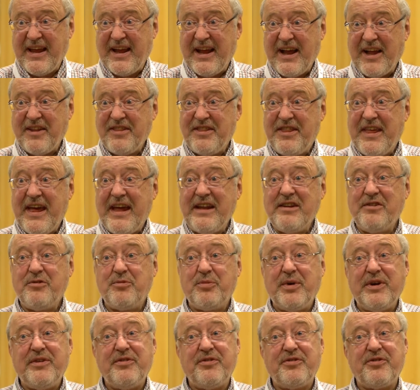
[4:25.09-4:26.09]
And then
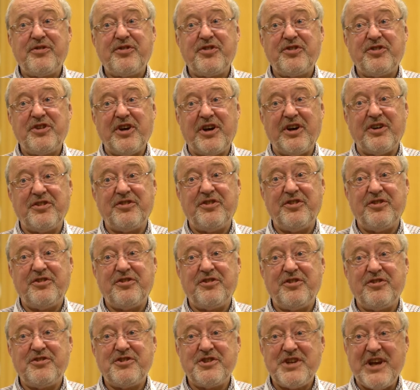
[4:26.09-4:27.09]
we've started
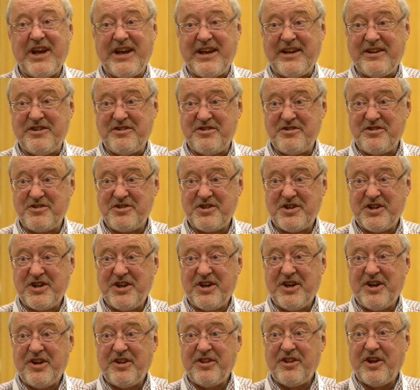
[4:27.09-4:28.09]
to change
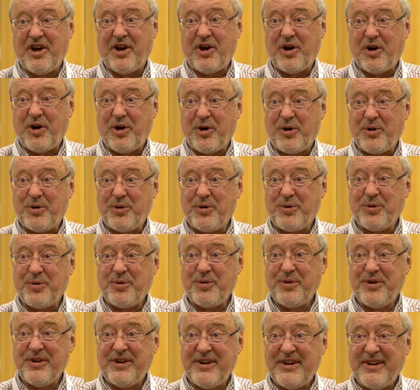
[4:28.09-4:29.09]
the
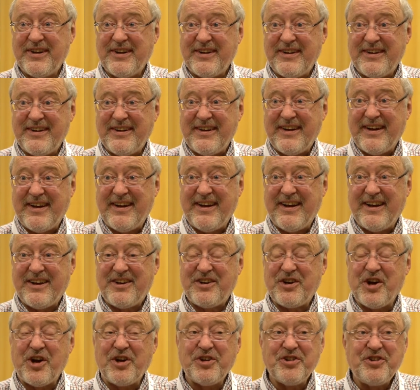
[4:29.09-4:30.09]
whole
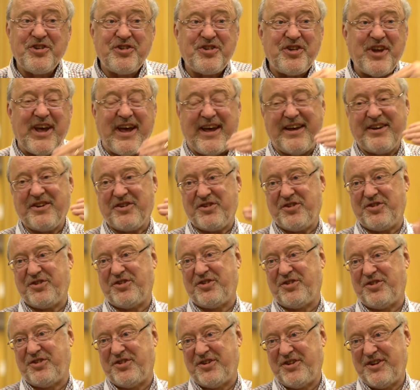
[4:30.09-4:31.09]

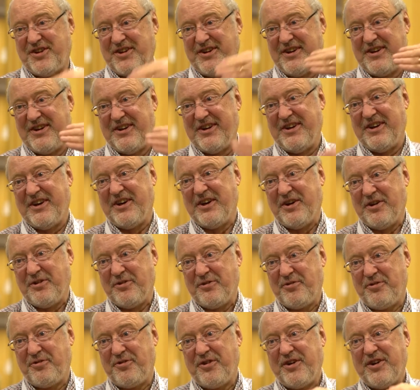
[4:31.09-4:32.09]
context
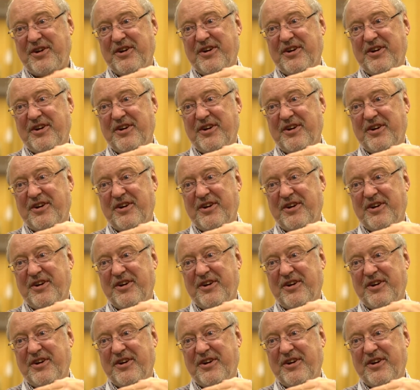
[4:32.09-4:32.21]
of